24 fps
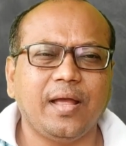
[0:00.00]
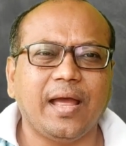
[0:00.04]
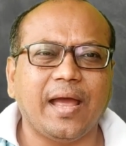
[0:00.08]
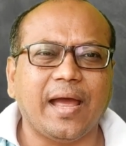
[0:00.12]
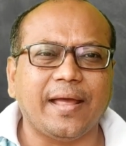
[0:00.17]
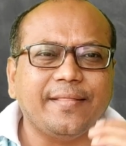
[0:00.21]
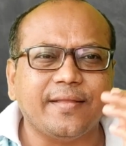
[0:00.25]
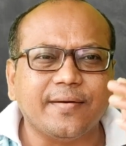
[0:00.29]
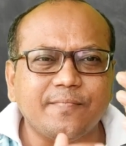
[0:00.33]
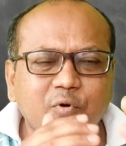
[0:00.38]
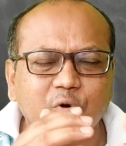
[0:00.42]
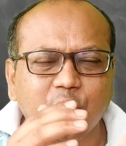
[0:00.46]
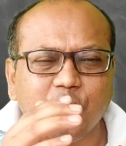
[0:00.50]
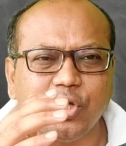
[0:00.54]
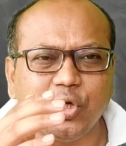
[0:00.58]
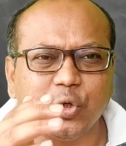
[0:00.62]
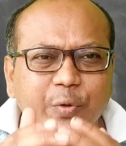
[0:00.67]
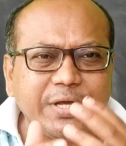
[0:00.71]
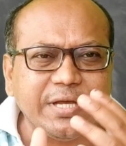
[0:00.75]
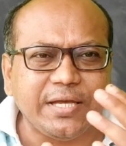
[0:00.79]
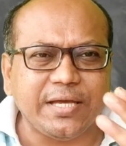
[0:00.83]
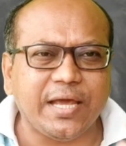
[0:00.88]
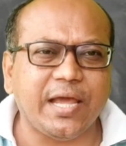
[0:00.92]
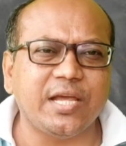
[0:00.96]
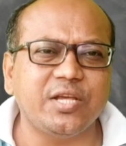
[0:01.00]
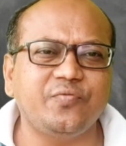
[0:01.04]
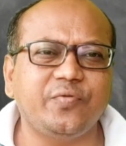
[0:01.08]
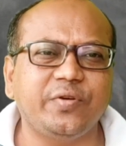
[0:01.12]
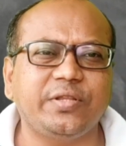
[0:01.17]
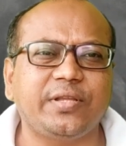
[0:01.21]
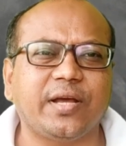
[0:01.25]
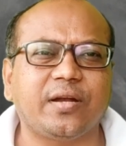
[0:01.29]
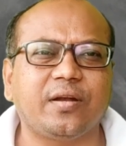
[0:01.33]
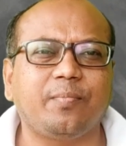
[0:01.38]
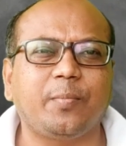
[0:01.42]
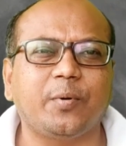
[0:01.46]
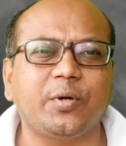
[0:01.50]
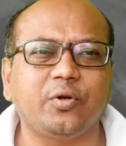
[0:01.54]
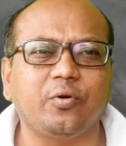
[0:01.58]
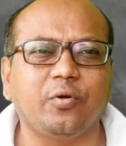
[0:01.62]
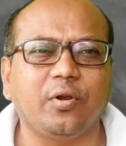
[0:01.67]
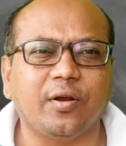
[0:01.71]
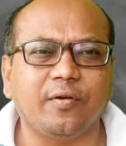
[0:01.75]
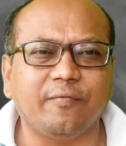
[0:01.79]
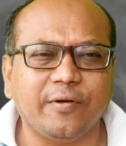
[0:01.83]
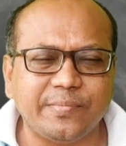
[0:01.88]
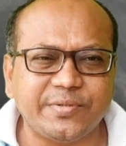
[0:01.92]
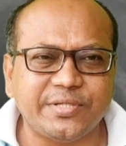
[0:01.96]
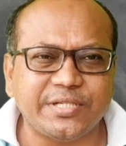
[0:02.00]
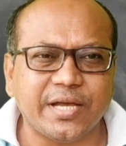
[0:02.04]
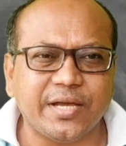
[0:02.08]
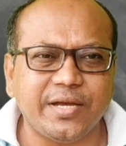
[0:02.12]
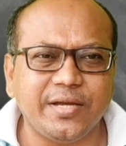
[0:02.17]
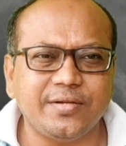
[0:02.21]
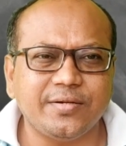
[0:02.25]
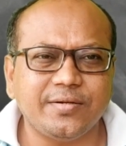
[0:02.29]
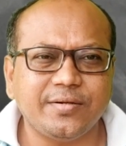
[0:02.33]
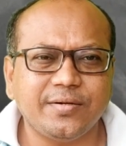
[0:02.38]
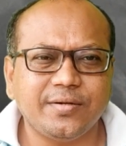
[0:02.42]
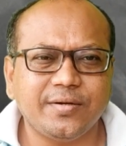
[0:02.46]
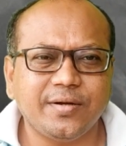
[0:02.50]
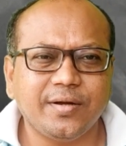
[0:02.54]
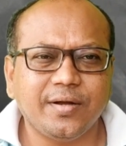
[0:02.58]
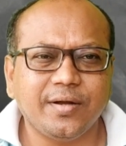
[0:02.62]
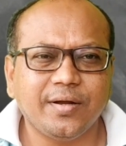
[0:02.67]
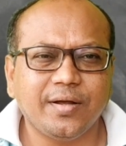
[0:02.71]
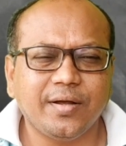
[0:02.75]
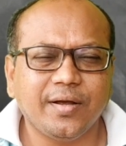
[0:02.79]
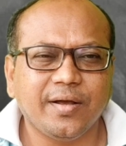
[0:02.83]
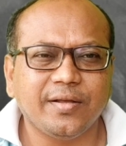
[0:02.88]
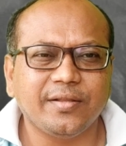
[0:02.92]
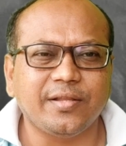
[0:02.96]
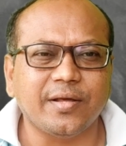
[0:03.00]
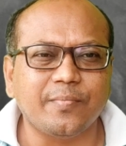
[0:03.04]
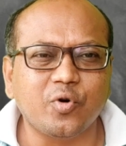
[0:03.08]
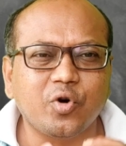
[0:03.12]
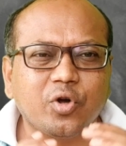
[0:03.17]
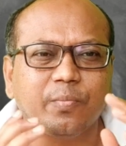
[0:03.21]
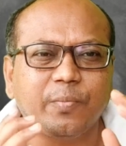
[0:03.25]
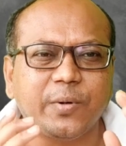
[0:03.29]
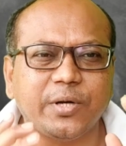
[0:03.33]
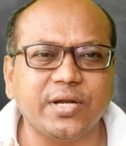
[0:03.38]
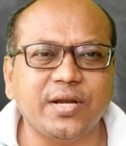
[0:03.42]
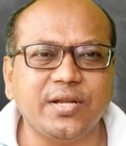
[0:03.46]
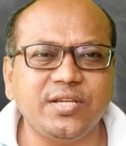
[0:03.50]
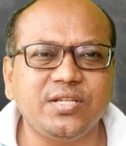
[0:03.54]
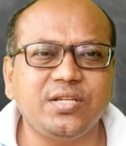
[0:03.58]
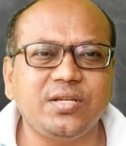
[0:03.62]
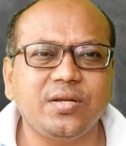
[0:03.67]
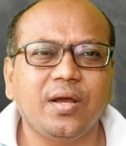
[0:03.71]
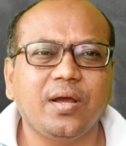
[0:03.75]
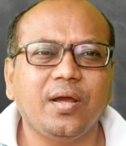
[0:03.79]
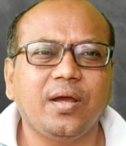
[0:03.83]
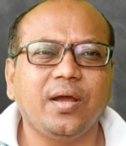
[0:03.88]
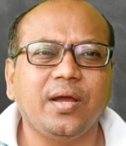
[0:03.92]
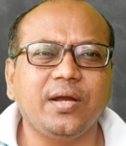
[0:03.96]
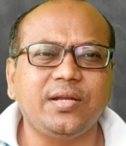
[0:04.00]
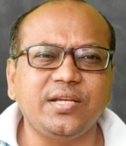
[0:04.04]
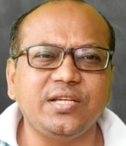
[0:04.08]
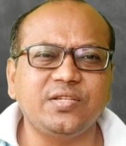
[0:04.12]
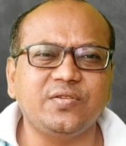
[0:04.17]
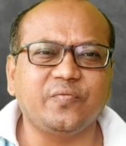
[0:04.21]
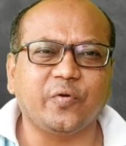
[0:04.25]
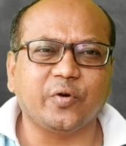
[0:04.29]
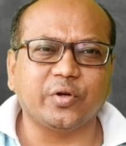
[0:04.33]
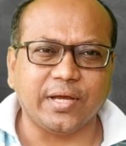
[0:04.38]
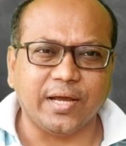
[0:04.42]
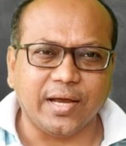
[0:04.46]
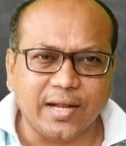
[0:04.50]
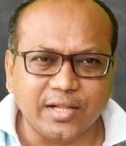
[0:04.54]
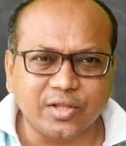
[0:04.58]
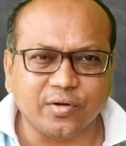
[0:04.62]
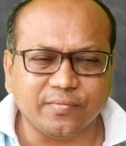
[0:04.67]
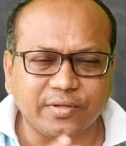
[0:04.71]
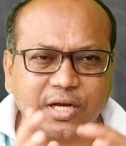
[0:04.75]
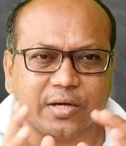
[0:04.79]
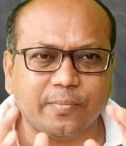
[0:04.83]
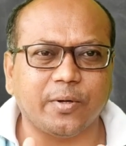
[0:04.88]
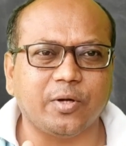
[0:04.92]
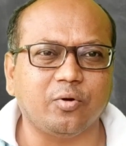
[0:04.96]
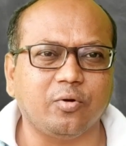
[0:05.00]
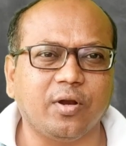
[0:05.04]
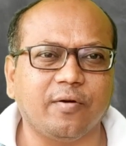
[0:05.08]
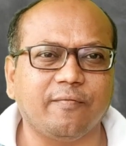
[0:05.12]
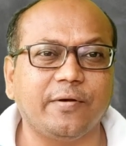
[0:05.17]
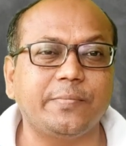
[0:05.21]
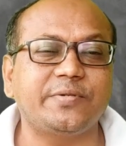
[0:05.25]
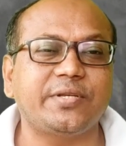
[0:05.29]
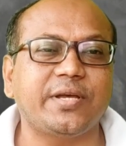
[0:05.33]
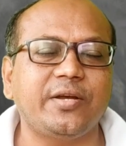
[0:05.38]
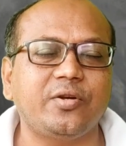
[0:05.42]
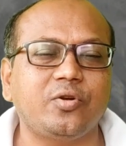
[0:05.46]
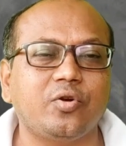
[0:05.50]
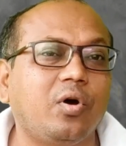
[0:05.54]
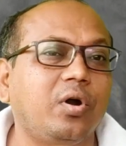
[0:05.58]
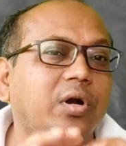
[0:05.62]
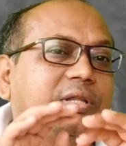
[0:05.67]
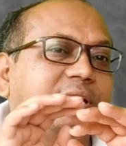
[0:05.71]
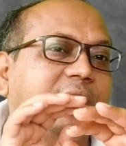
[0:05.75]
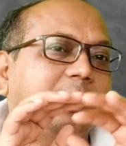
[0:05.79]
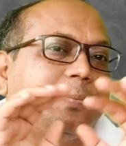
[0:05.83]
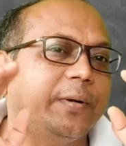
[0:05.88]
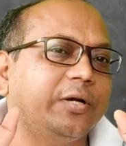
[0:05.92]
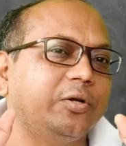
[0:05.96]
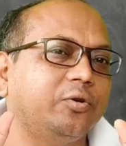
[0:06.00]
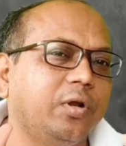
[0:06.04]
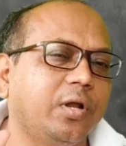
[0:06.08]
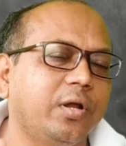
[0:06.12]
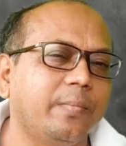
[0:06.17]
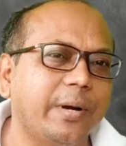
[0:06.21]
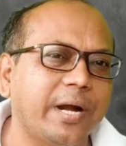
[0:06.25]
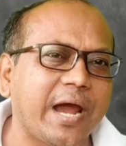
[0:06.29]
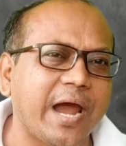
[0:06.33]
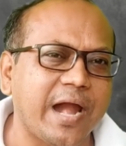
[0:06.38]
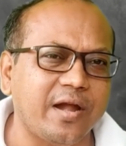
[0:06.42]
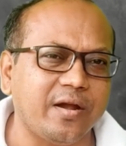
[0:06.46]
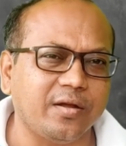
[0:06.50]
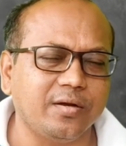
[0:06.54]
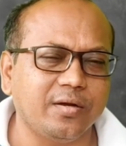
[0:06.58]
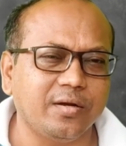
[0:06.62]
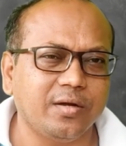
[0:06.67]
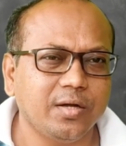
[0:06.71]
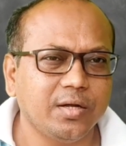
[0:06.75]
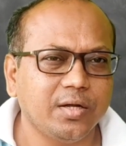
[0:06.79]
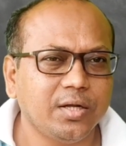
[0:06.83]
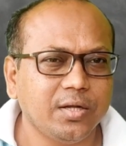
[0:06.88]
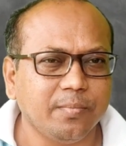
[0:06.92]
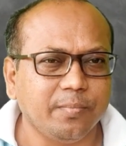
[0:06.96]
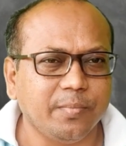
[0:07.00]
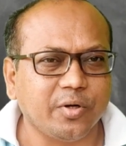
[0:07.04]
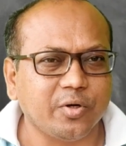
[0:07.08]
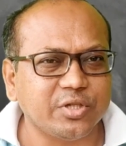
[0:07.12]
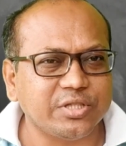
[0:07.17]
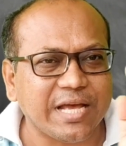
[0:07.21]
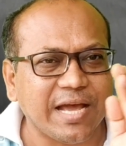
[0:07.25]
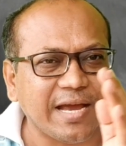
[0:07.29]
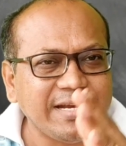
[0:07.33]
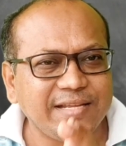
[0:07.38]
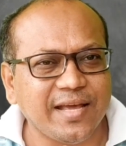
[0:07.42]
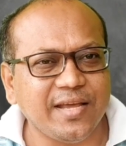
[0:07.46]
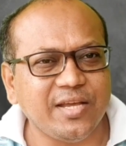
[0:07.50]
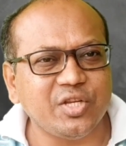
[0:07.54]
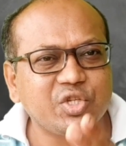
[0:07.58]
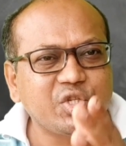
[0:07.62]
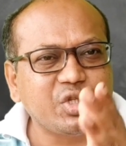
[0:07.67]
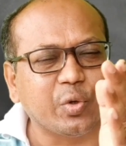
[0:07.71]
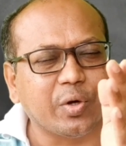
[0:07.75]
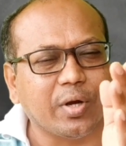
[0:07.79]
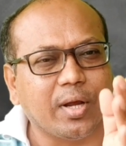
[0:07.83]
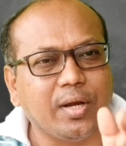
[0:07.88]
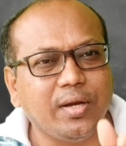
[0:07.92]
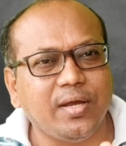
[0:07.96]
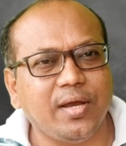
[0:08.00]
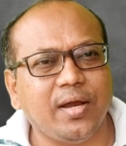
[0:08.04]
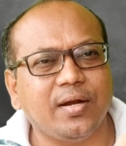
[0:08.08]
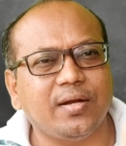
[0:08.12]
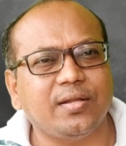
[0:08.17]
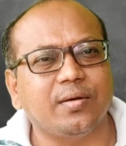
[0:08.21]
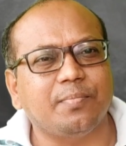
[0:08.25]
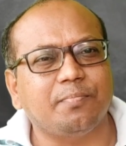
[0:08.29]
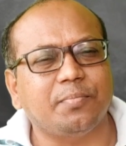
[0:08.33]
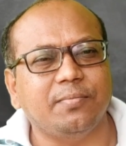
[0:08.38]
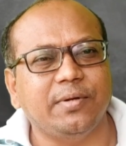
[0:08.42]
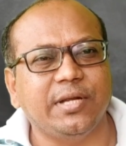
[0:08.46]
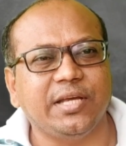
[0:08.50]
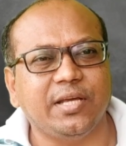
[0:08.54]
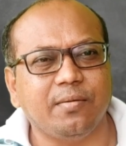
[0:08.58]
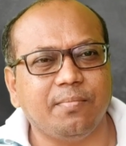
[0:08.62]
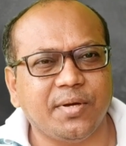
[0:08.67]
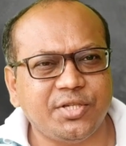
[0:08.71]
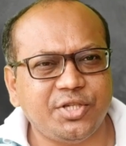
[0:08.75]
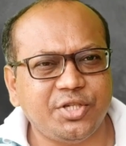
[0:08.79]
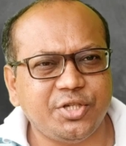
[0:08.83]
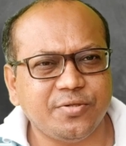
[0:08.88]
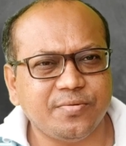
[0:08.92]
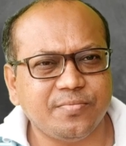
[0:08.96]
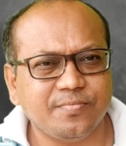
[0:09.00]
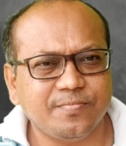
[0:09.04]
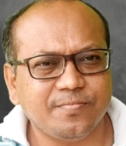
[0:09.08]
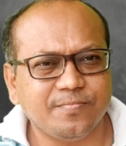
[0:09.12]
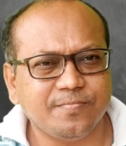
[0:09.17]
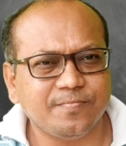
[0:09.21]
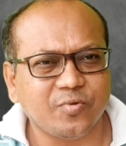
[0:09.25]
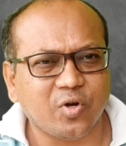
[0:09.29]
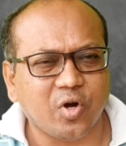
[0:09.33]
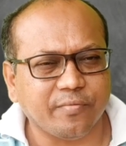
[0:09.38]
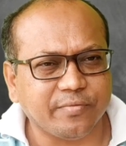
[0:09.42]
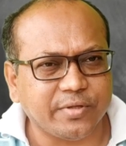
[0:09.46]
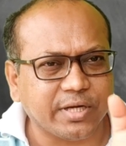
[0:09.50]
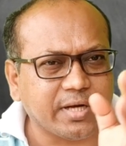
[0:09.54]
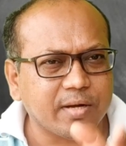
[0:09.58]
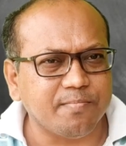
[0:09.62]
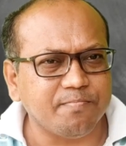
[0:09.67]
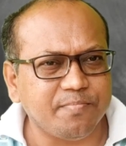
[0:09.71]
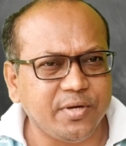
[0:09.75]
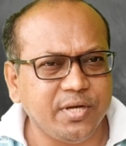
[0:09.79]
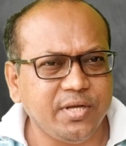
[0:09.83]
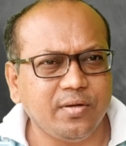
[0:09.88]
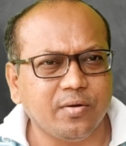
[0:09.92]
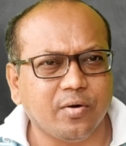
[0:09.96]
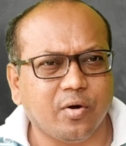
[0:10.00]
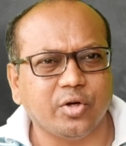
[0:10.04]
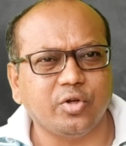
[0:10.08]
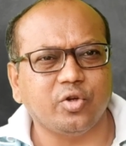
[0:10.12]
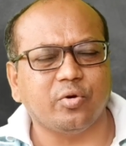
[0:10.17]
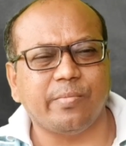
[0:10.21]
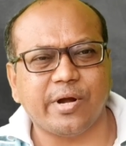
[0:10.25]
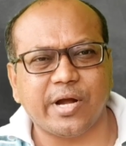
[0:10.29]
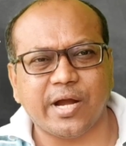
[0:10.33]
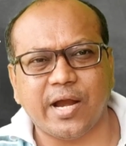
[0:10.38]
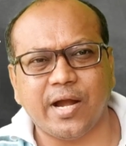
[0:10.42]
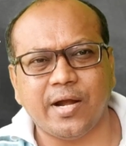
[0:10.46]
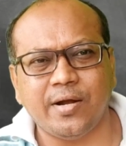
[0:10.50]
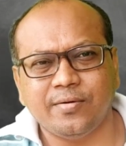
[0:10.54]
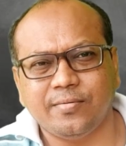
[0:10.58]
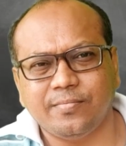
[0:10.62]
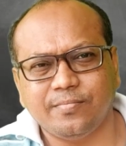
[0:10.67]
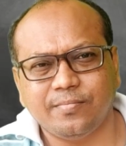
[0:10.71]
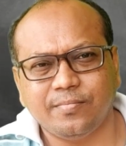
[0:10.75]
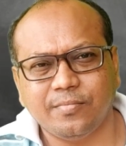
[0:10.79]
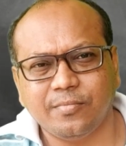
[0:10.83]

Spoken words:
And the more you engage with that particular website, the more better it is for the health of that particular website or that particular brand. Because the idea is to create the public image of the company or your brand